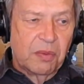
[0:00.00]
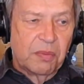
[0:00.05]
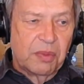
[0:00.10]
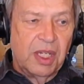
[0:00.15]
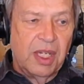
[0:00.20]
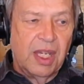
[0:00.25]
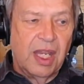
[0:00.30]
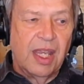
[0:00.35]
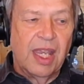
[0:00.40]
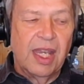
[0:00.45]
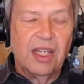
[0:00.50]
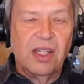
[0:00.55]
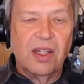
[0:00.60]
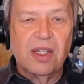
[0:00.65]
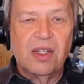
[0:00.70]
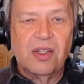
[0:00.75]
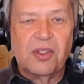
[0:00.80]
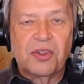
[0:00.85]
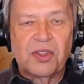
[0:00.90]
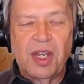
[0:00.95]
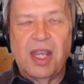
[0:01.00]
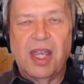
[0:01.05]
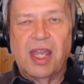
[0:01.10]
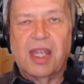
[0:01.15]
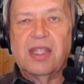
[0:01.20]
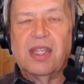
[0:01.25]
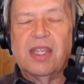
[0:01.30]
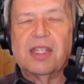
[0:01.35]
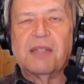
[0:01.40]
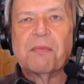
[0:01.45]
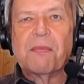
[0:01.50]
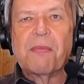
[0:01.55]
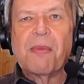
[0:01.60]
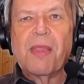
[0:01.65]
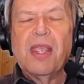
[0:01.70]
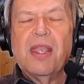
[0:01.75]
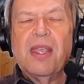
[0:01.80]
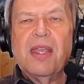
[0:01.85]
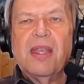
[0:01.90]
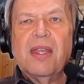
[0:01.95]
your past experiences,
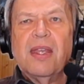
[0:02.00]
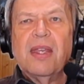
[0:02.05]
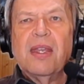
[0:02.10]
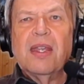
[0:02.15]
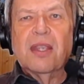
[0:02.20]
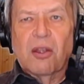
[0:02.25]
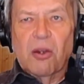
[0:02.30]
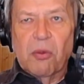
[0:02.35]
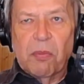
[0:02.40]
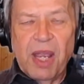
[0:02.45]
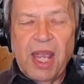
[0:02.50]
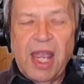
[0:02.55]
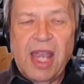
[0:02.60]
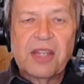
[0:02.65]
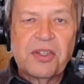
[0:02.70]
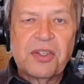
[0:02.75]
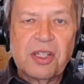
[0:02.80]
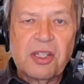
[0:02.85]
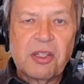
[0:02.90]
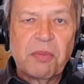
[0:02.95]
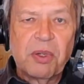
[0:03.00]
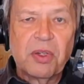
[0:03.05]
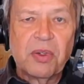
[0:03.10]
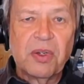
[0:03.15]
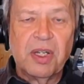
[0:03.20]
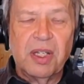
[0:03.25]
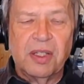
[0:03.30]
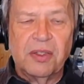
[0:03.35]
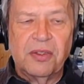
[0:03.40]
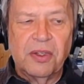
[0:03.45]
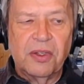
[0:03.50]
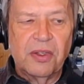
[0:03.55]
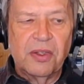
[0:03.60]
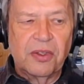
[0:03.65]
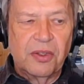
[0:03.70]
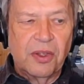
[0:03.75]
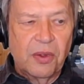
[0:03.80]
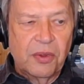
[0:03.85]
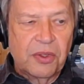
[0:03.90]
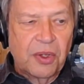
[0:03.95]
those hurts, those difficulties,
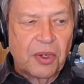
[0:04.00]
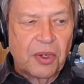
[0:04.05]
those